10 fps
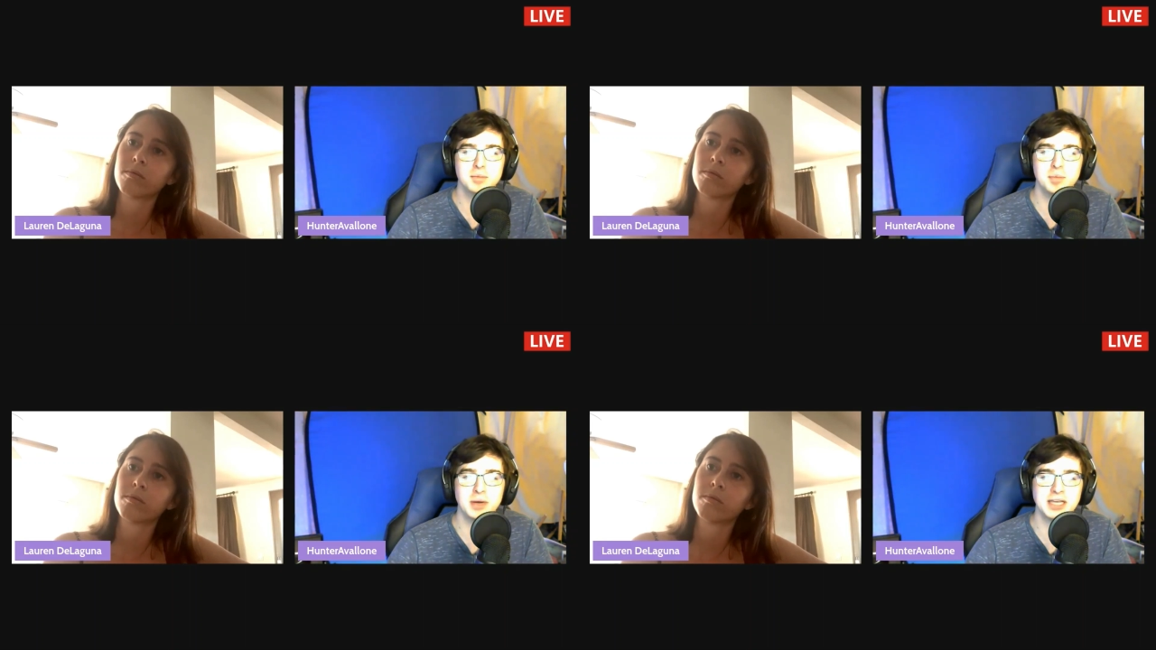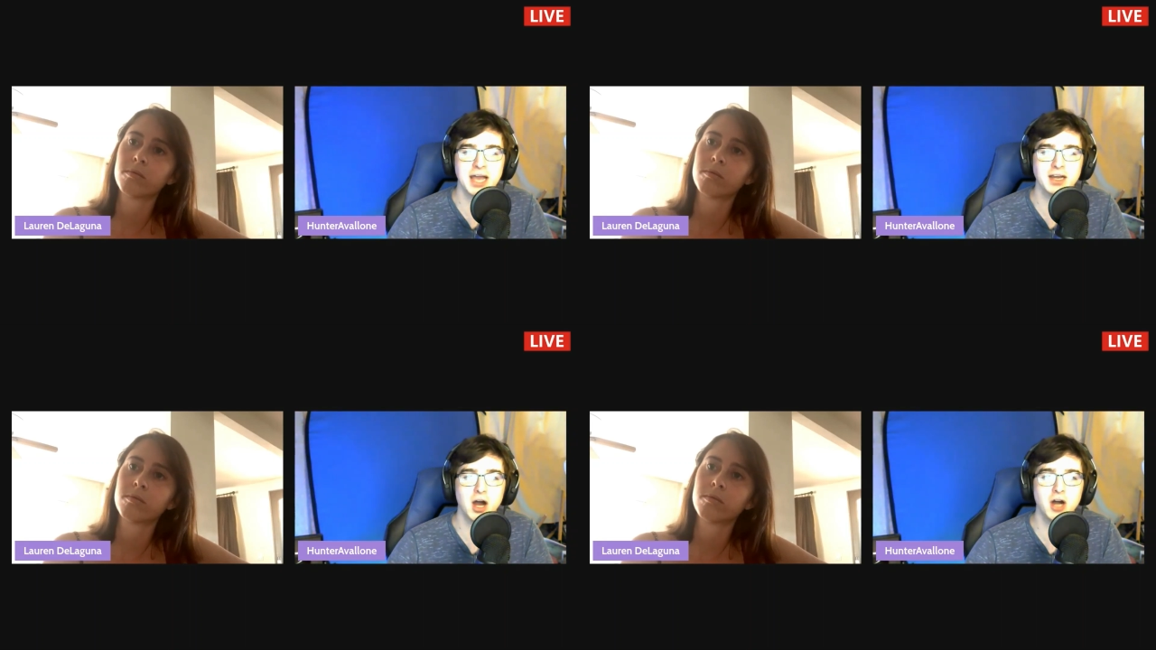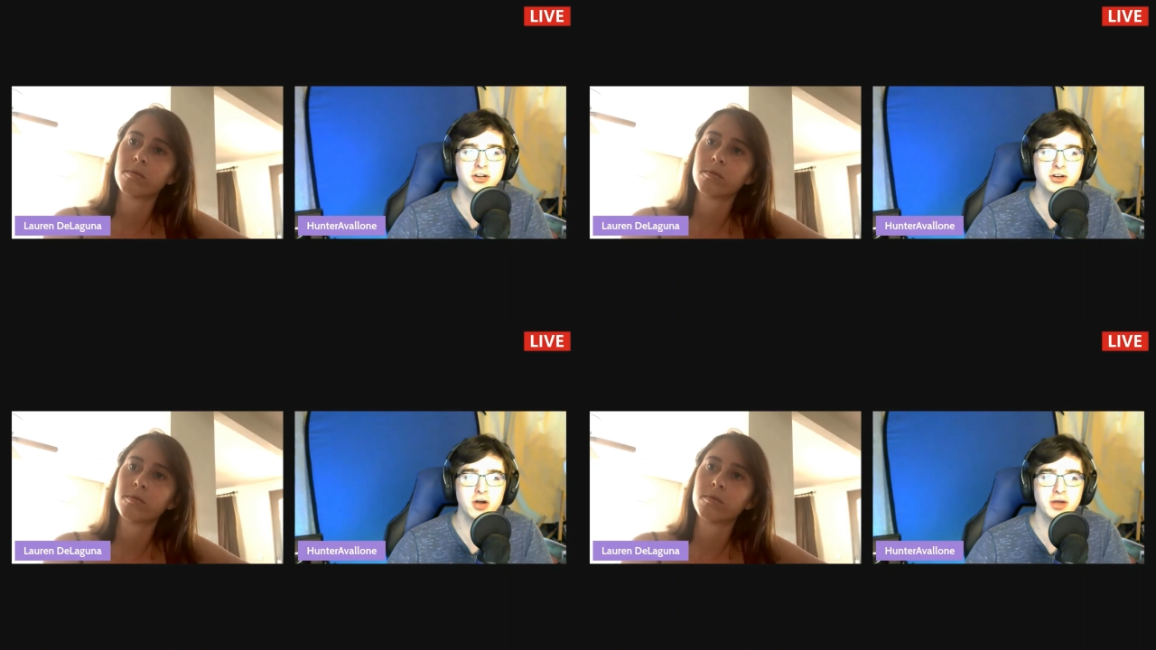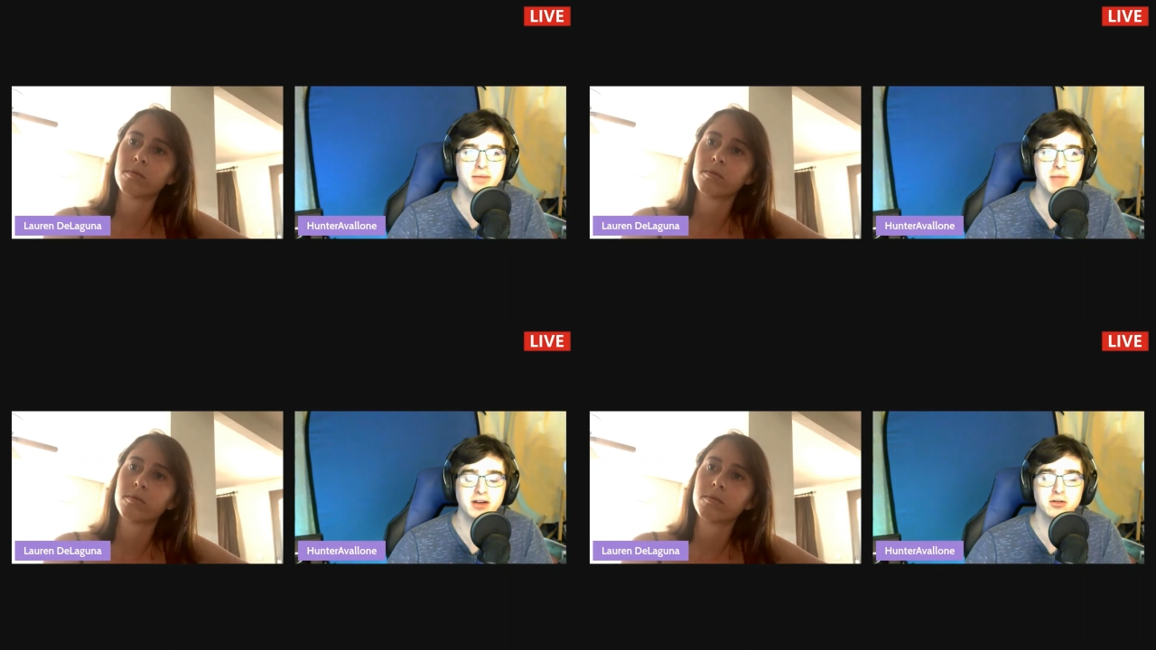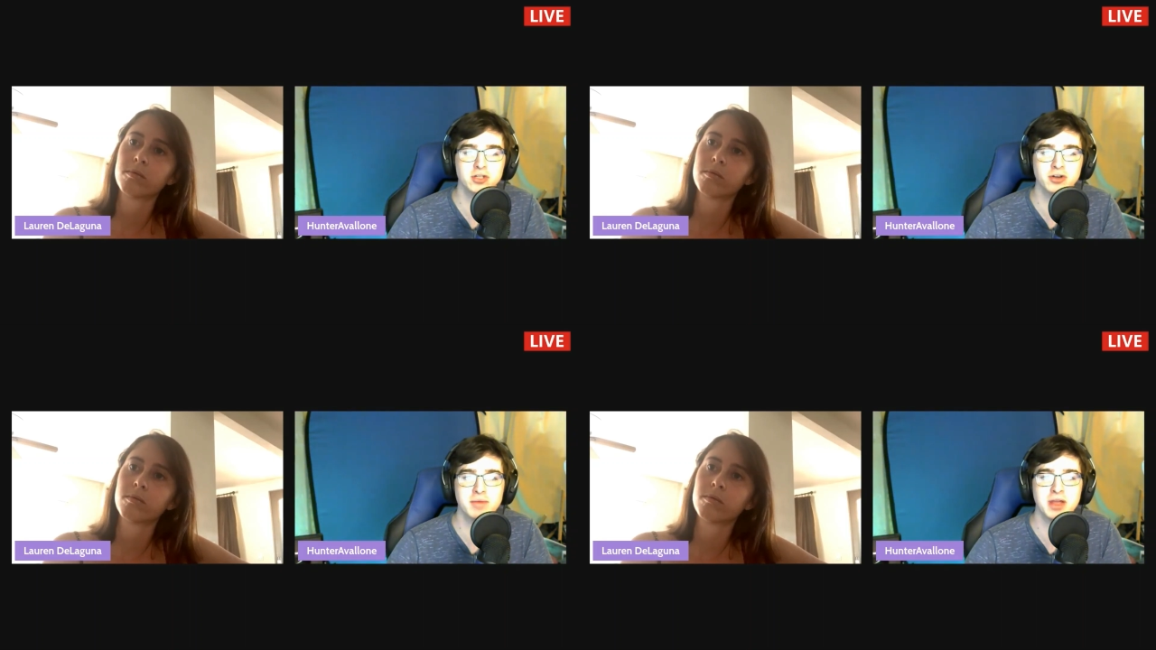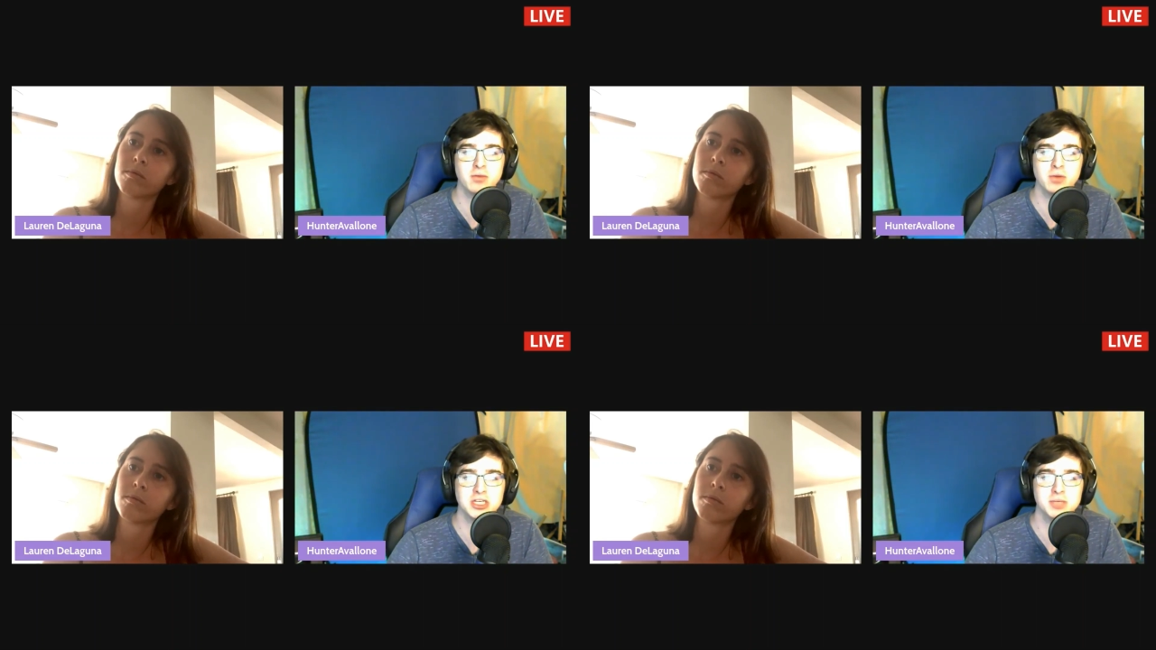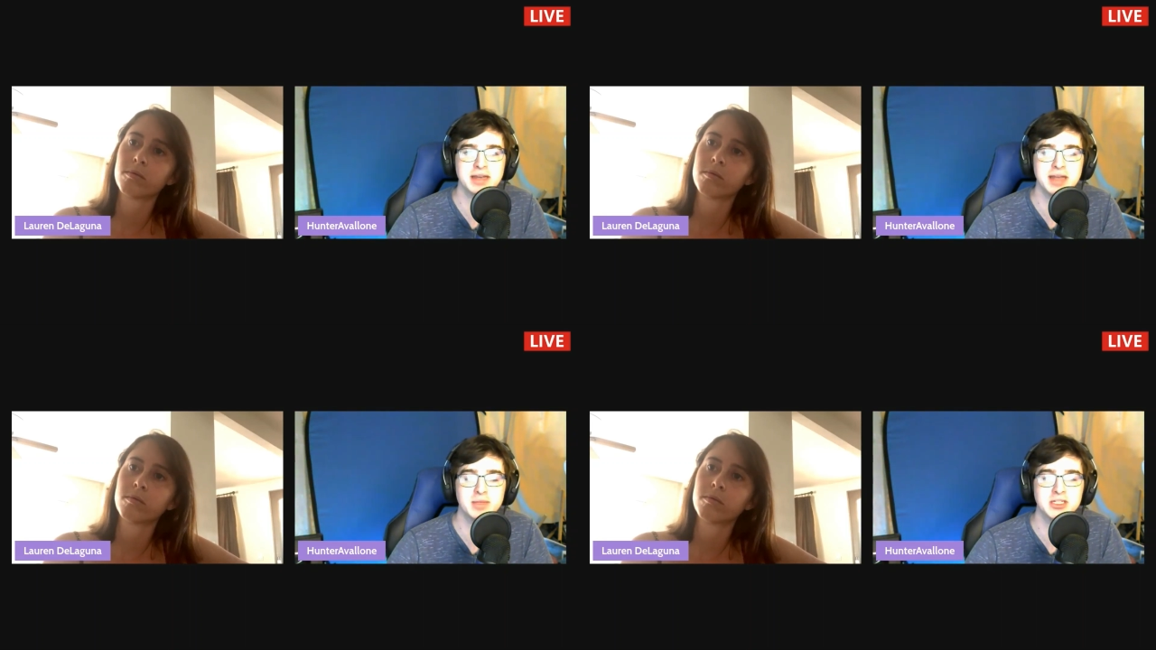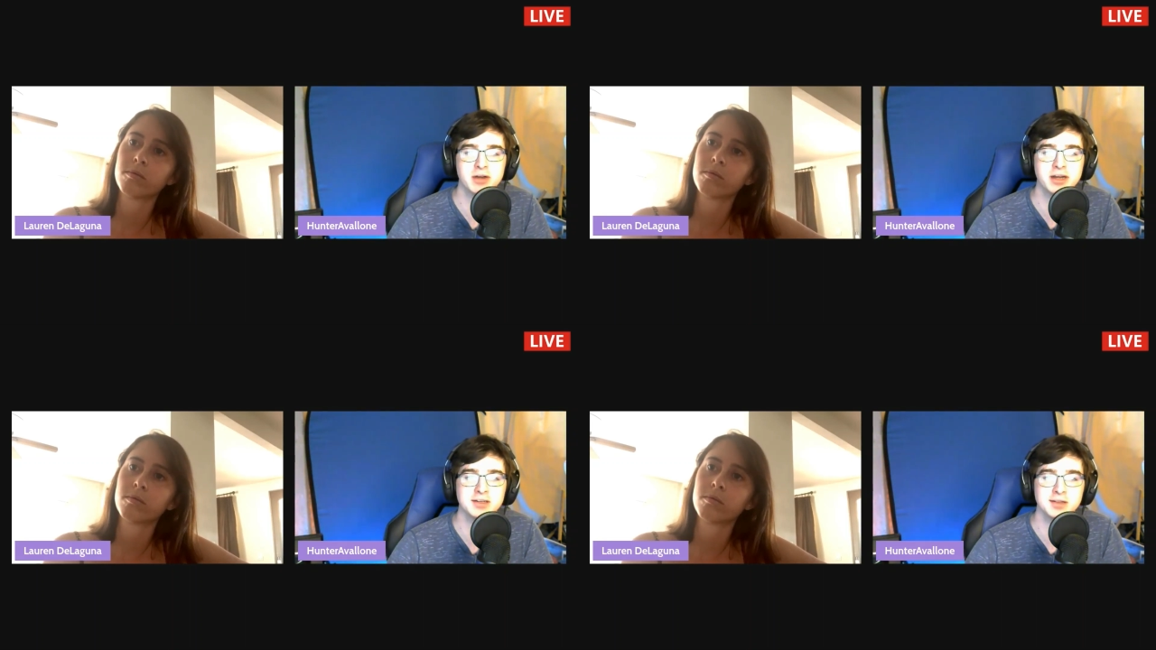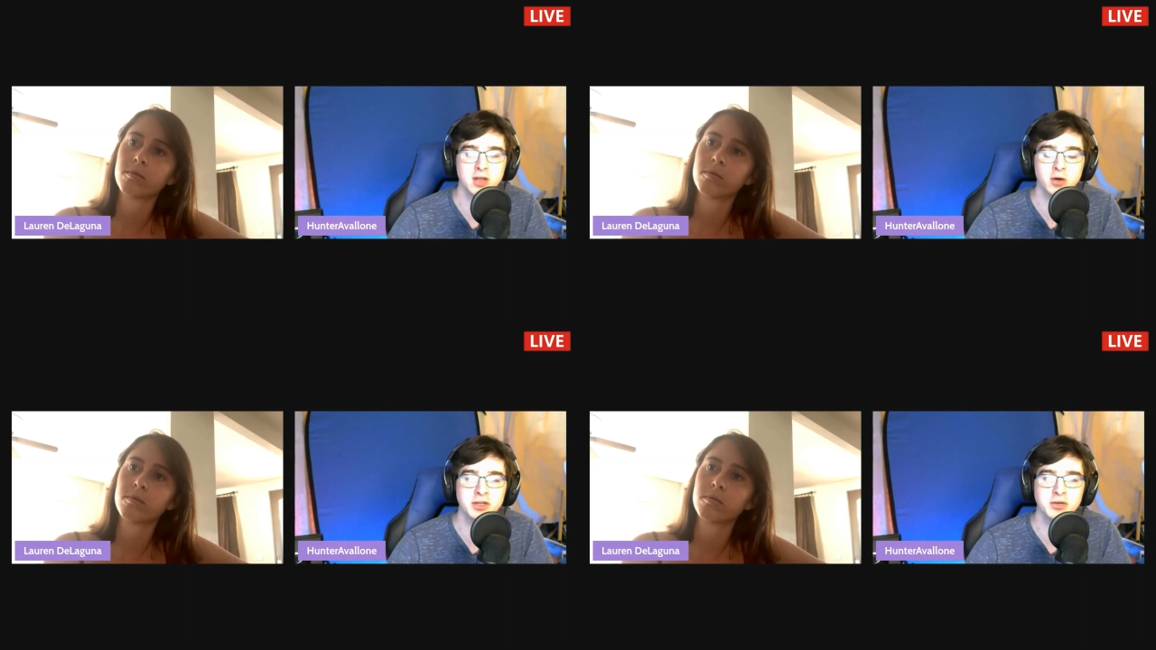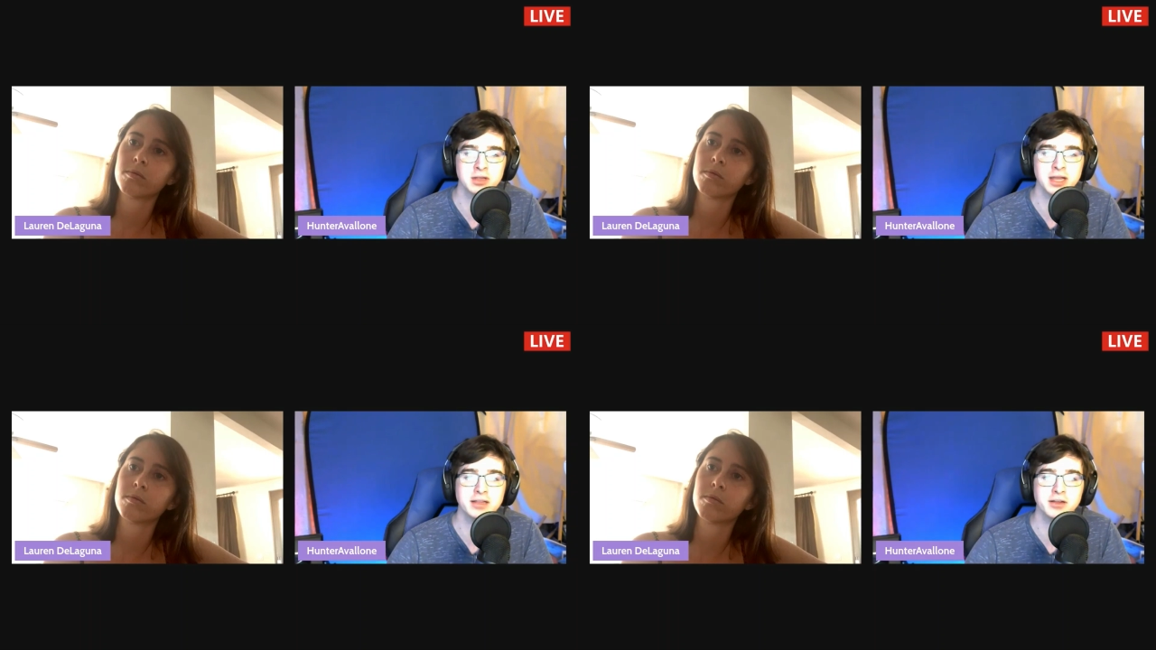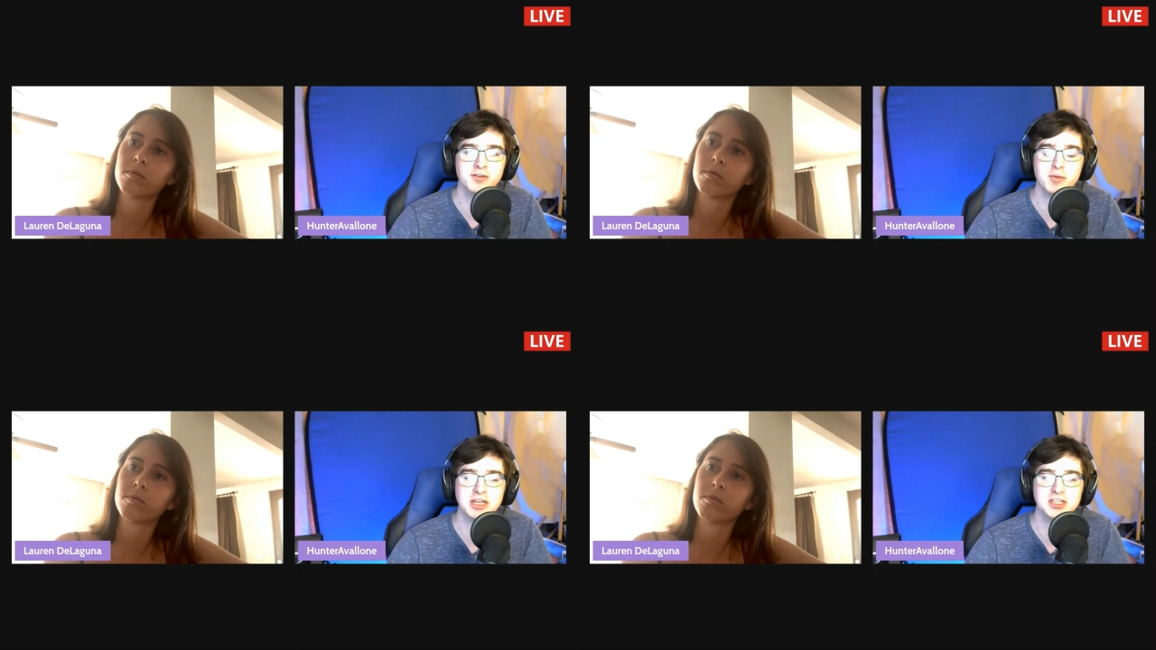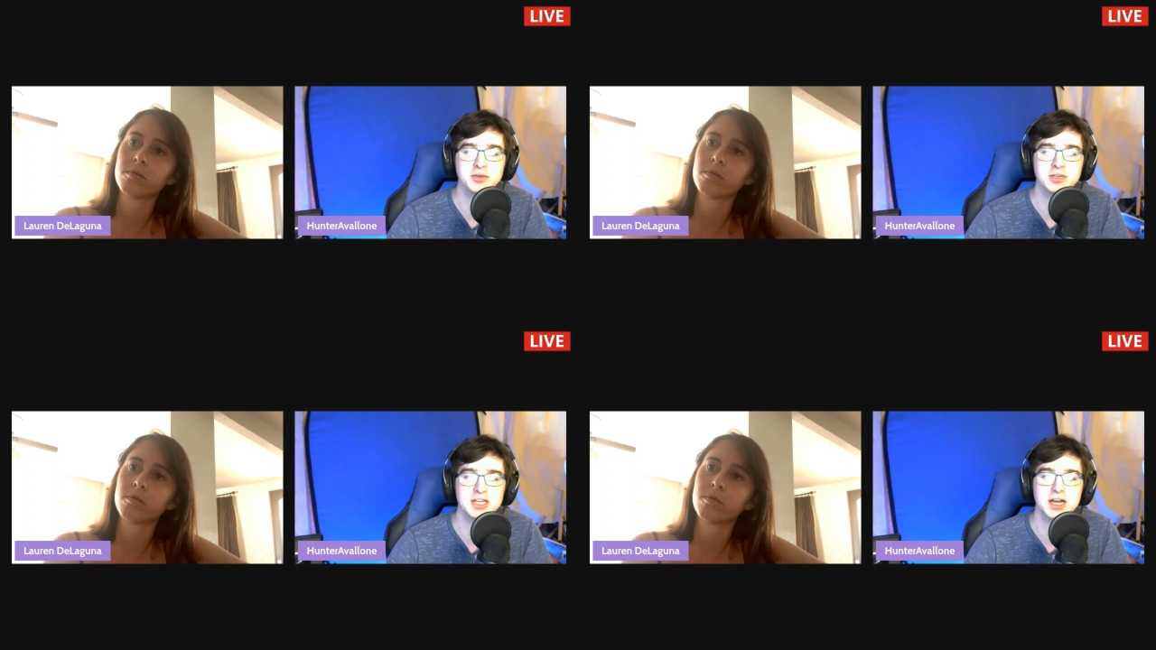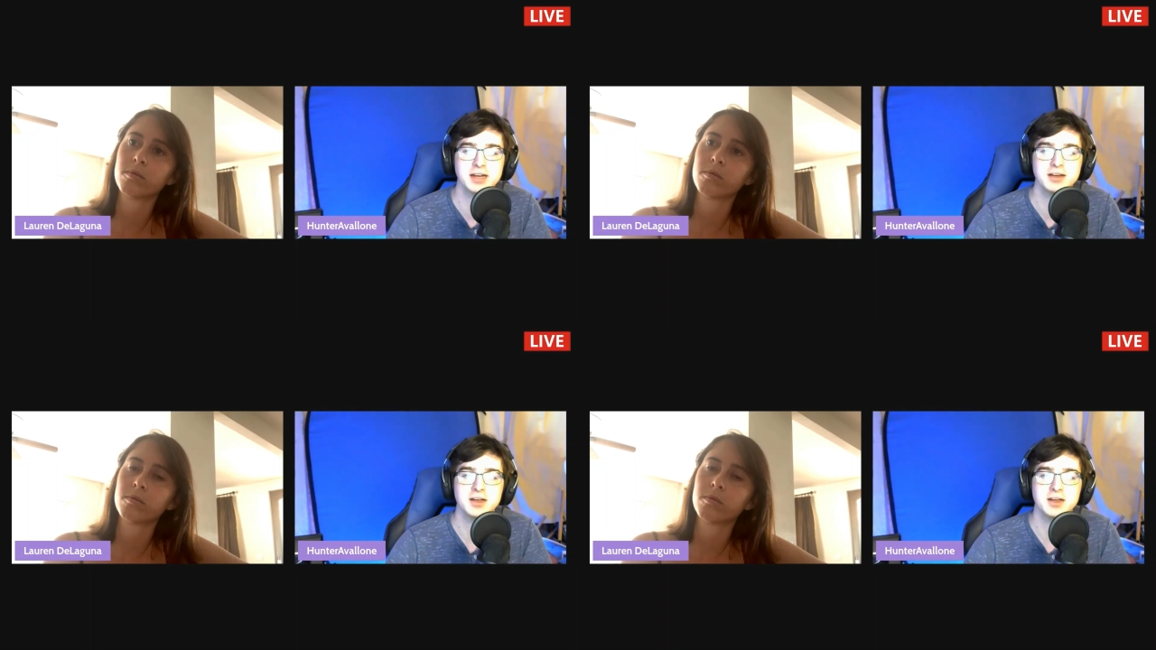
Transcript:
Speaker 1: But yet, undergoing a medical treatment, which has been demonstrated to lower your likelihood of committing suicide,